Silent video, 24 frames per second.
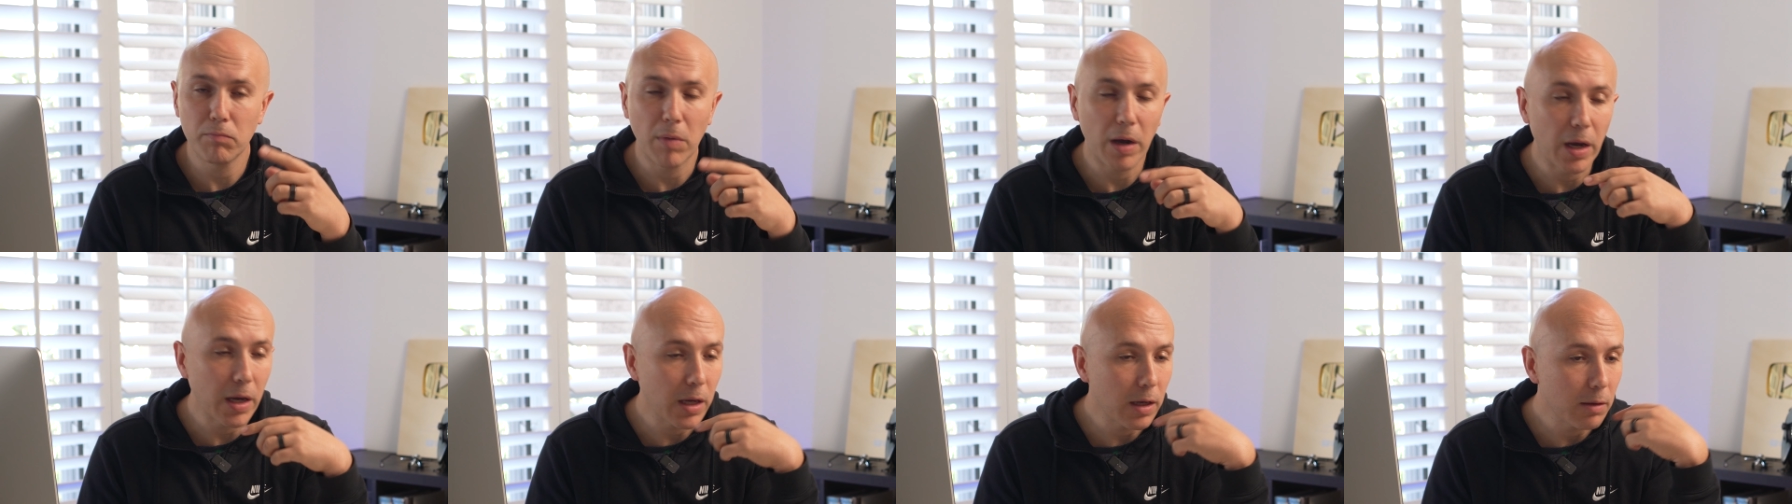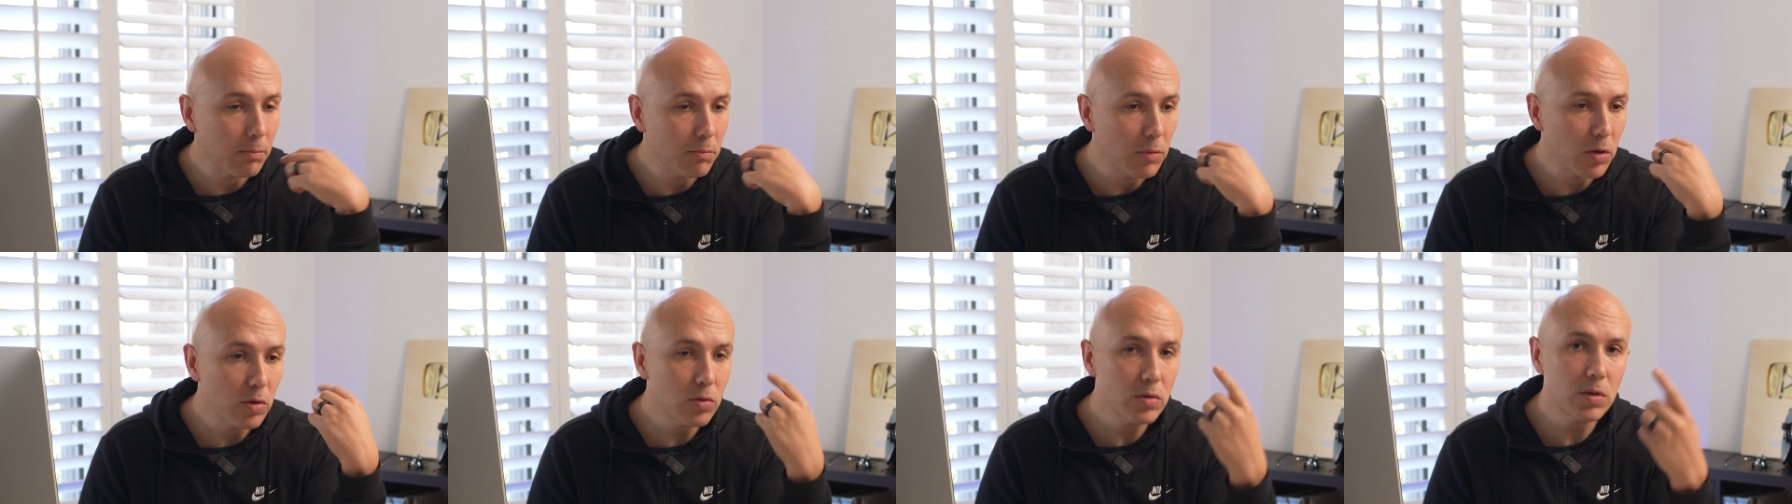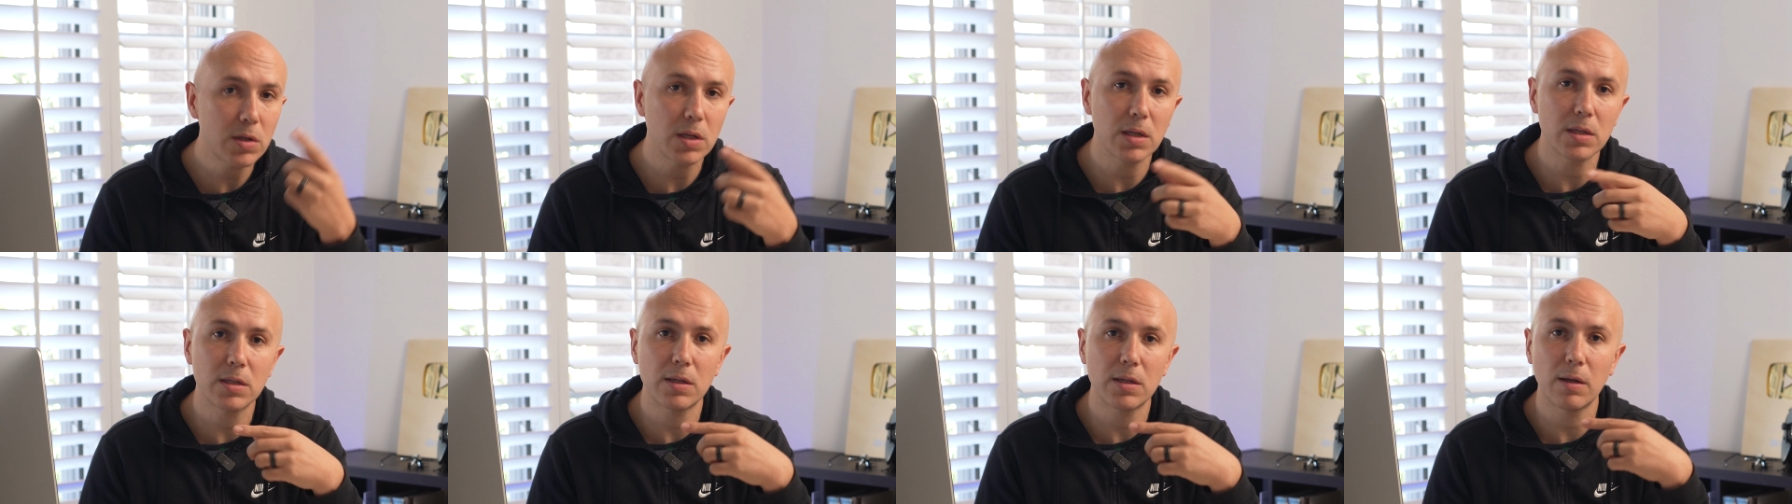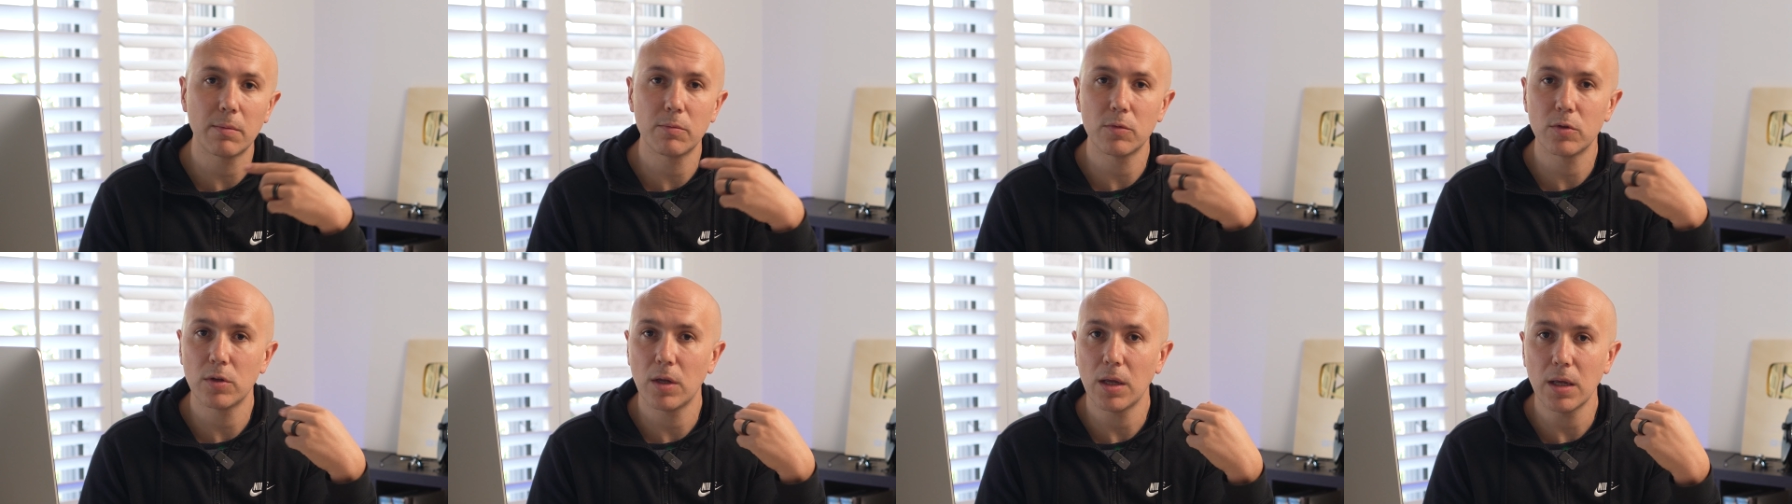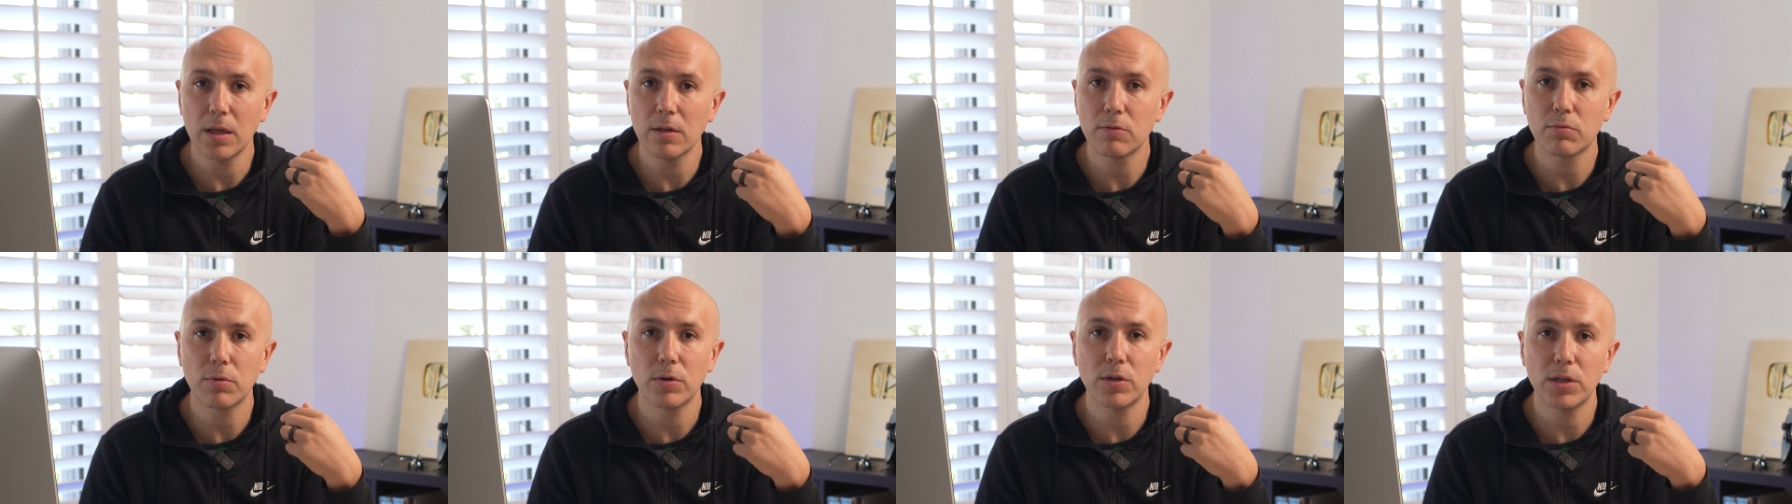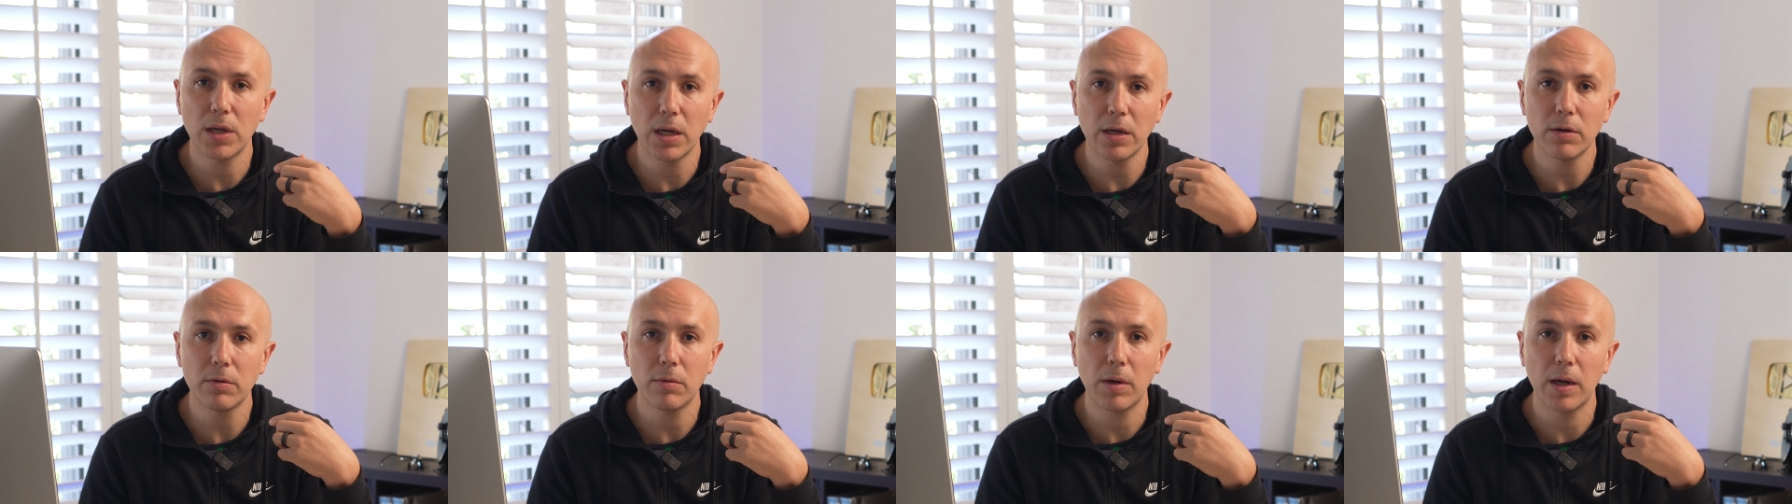My immune system is
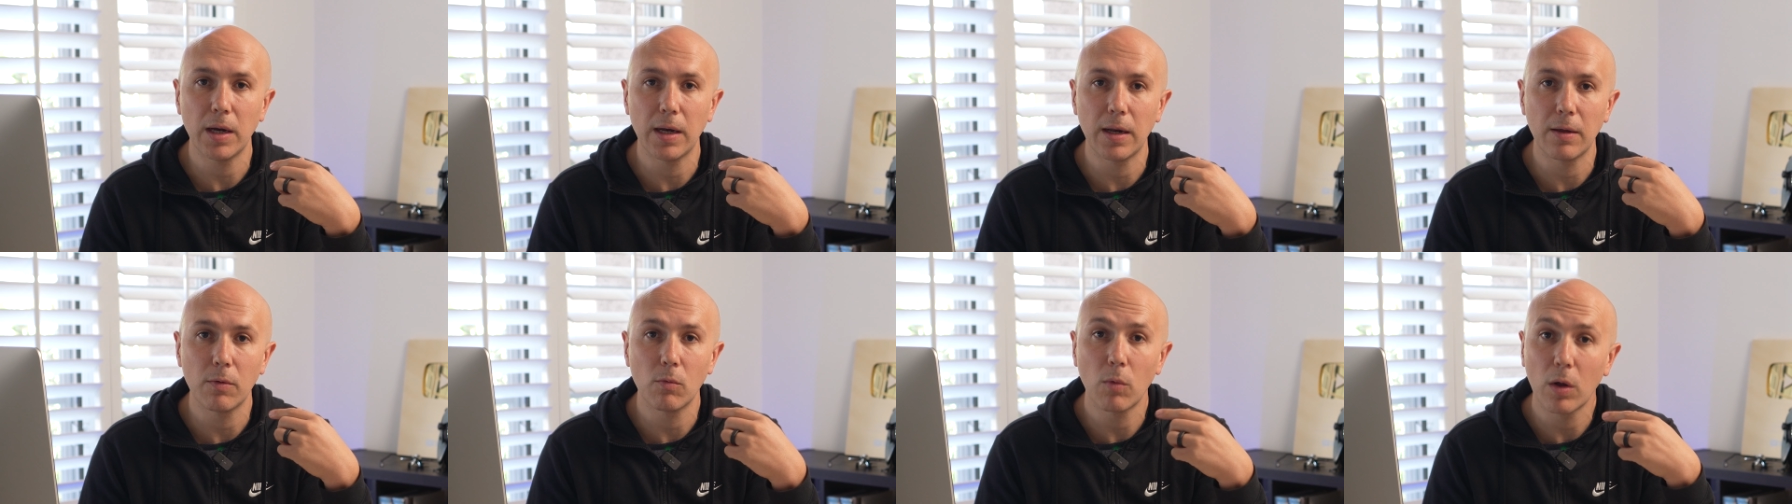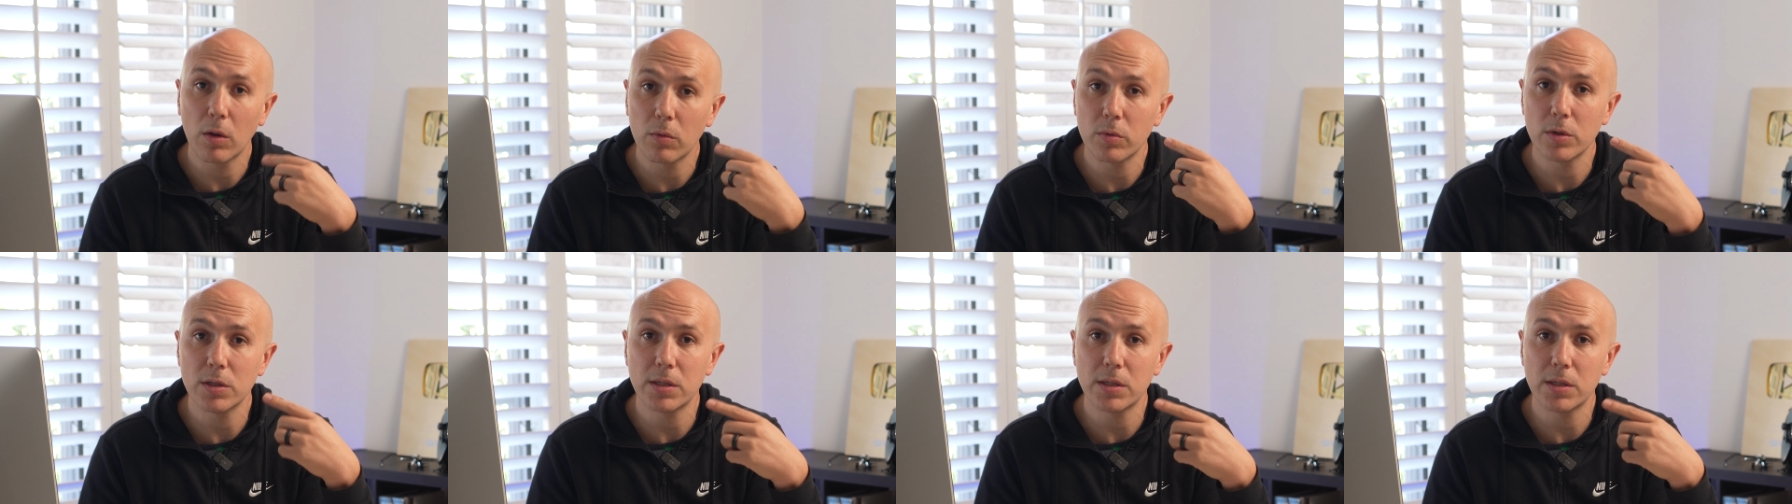regenerating while we